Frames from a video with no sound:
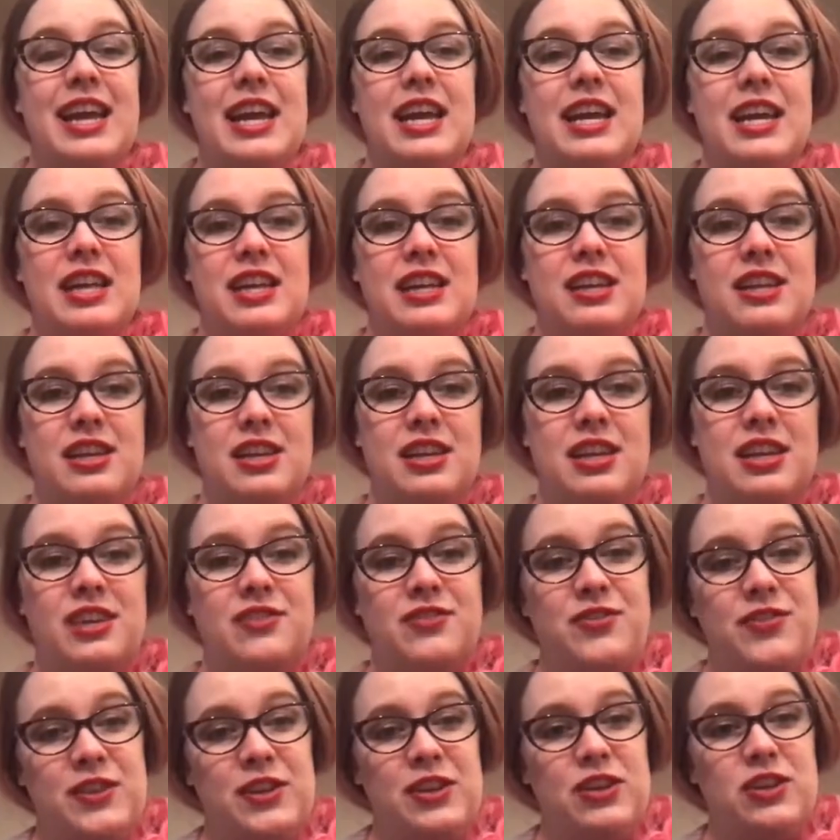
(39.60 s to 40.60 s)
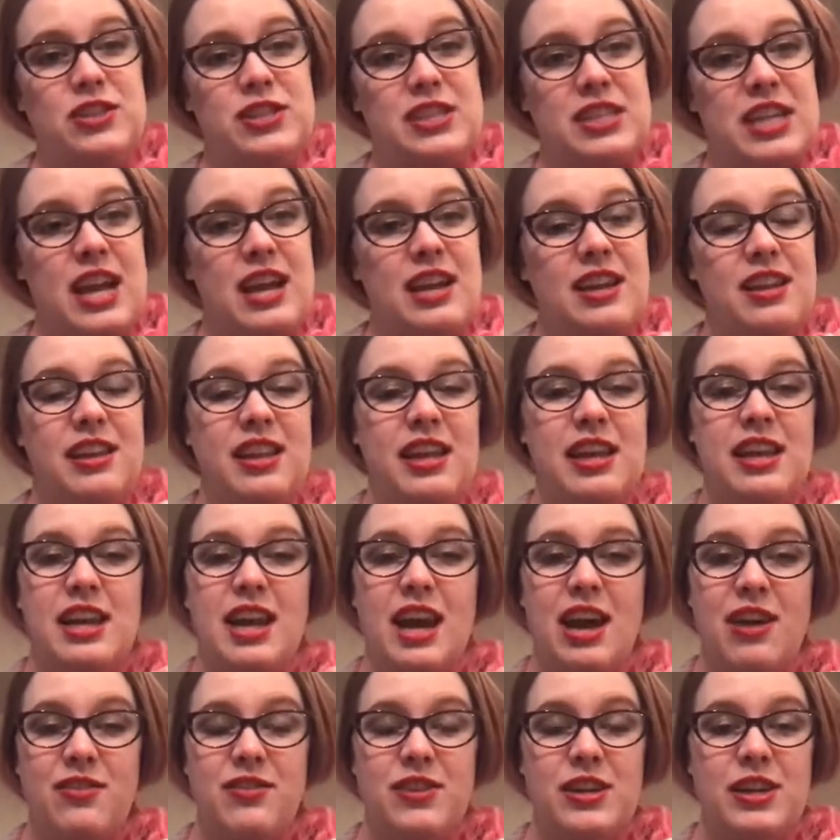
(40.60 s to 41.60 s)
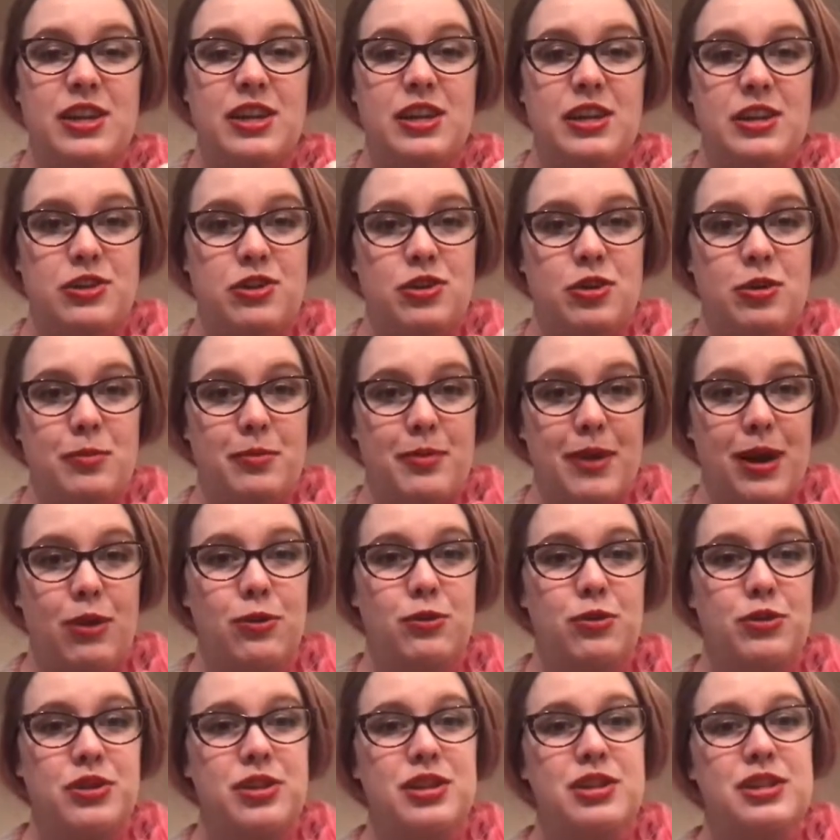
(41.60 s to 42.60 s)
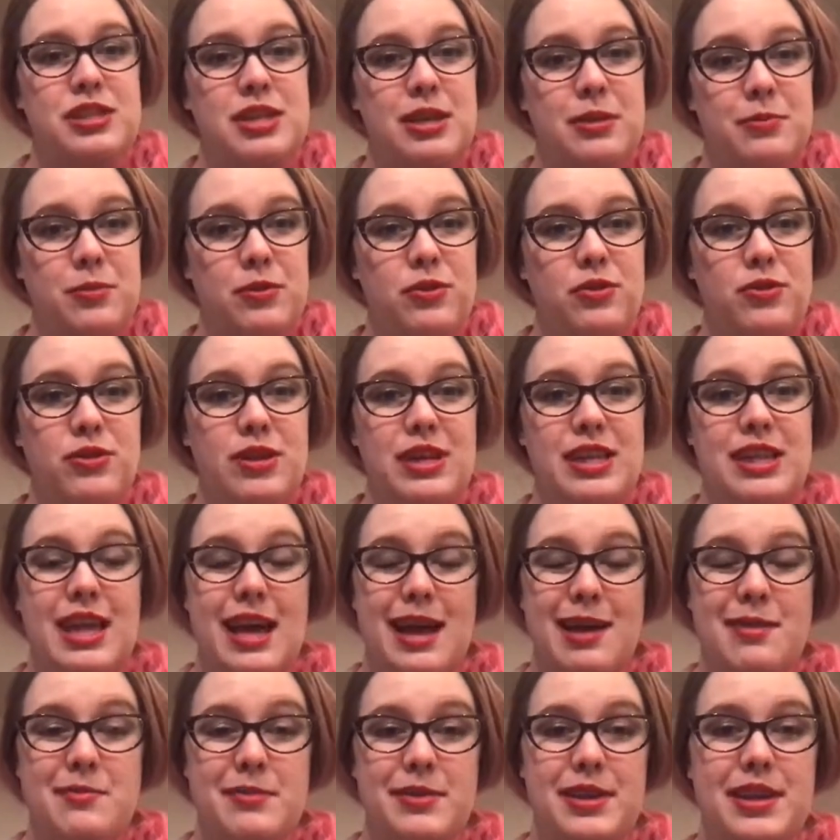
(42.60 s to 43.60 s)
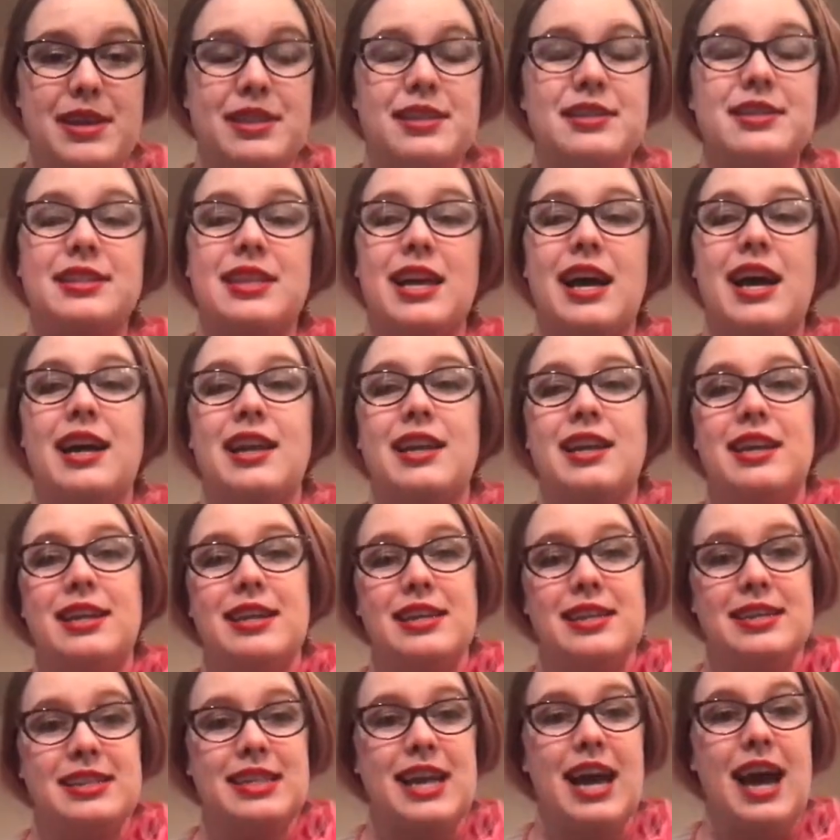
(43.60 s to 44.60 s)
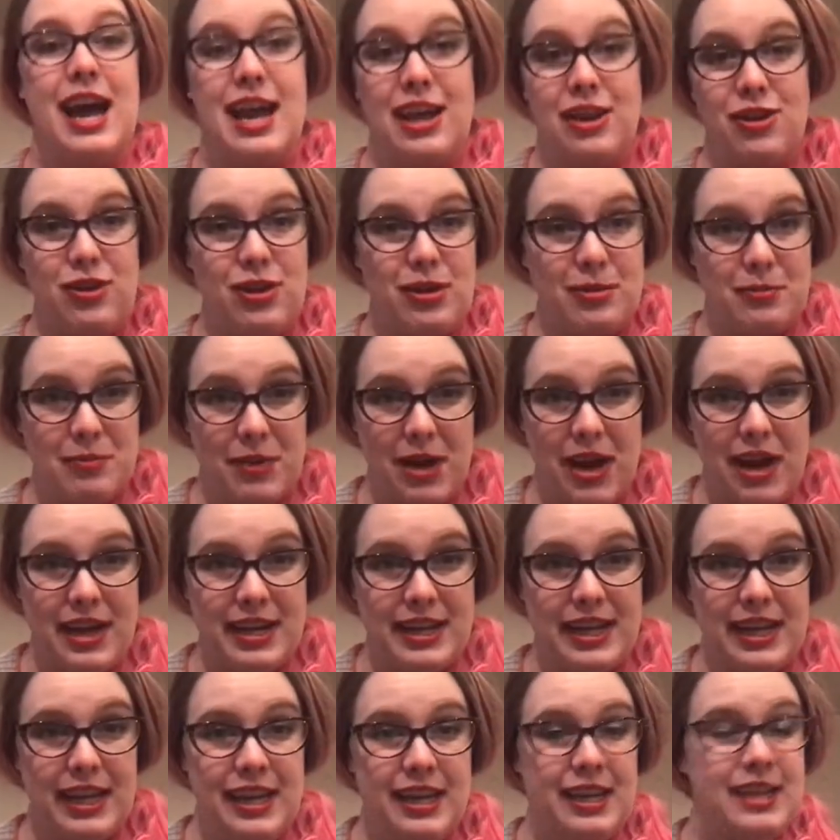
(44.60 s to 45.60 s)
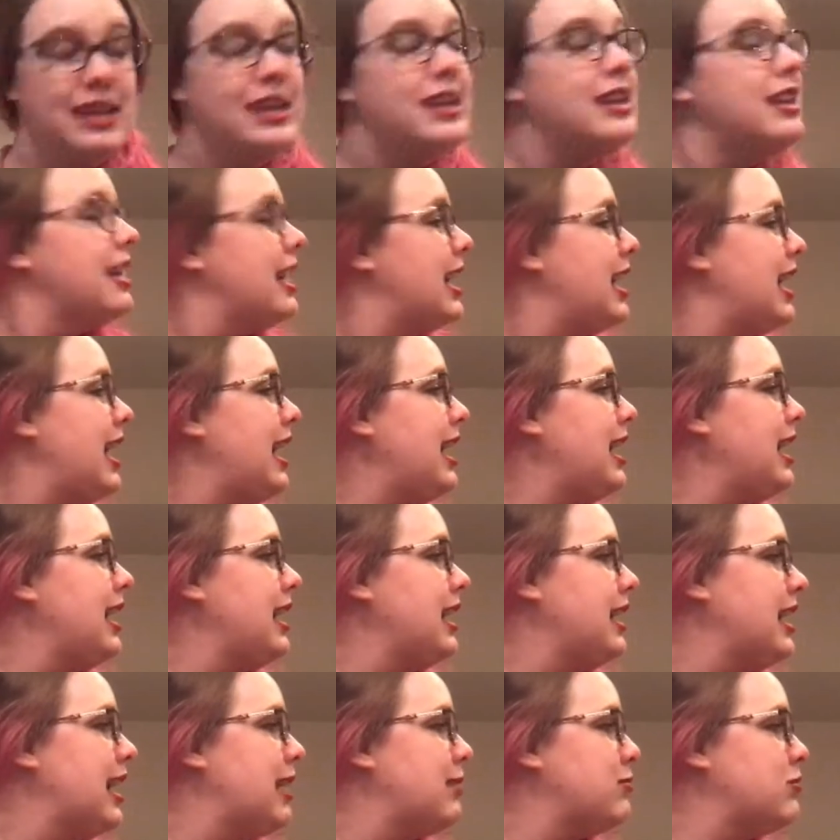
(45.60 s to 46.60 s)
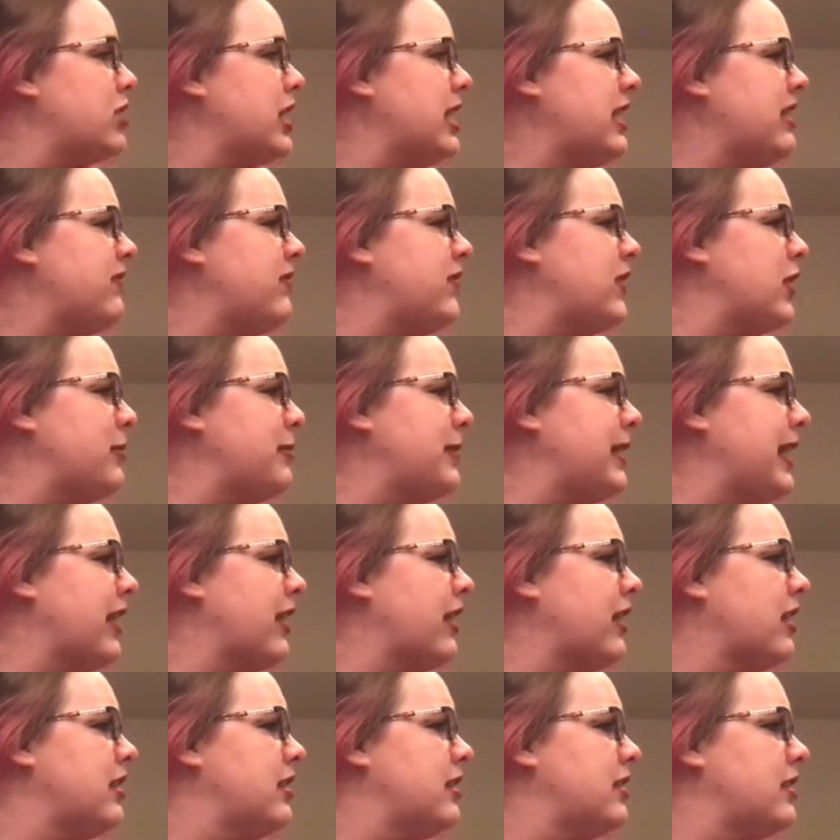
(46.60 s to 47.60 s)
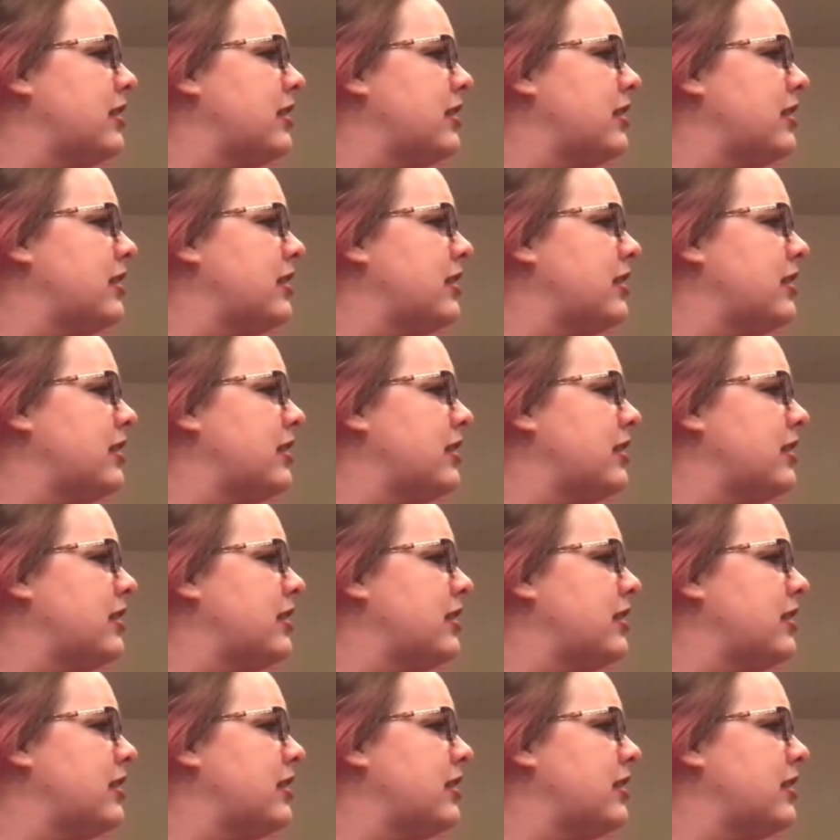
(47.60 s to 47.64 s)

and it feels kind of like heavy in your mouth, typically that means that it is higher in body. Hey, I'm trying to film here.